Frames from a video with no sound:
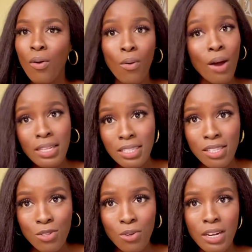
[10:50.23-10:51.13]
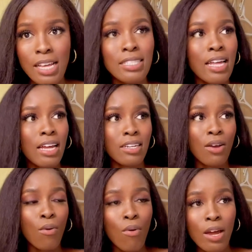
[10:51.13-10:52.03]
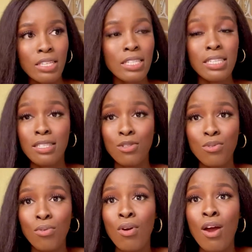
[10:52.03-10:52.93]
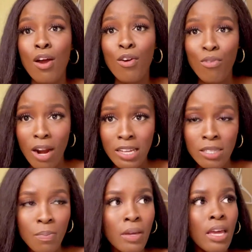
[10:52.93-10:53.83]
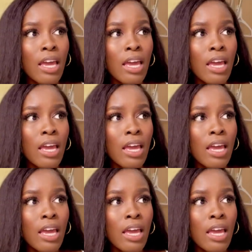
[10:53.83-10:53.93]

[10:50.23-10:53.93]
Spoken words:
quite easy to understand, quite easy to grasp.